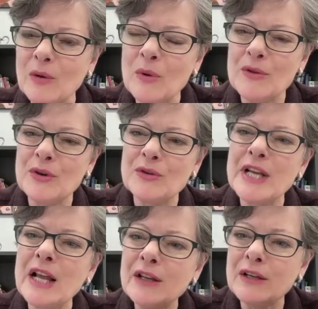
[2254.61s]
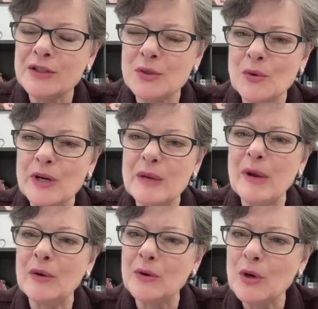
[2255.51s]
whether you're telling a story
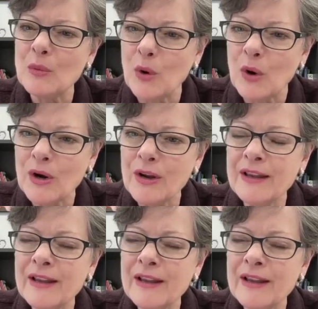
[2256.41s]
about your work,